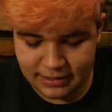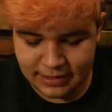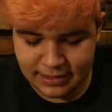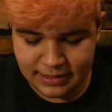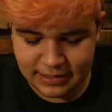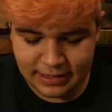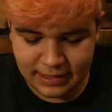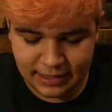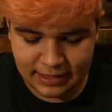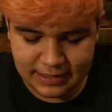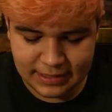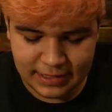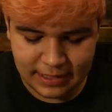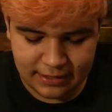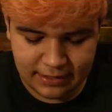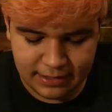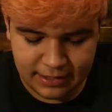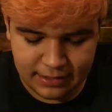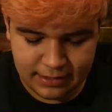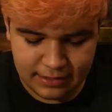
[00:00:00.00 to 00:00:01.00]
This is kind of
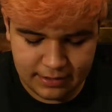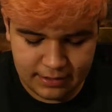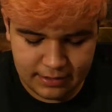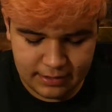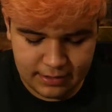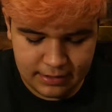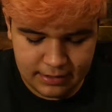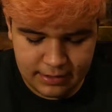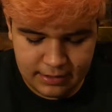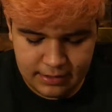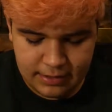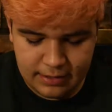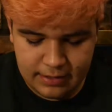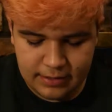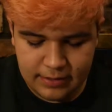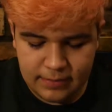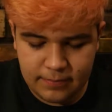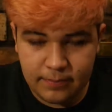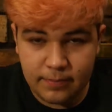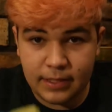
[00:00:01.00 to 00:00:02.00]
scary.
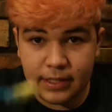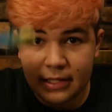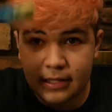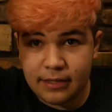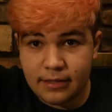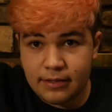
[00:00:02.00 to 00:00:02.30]
But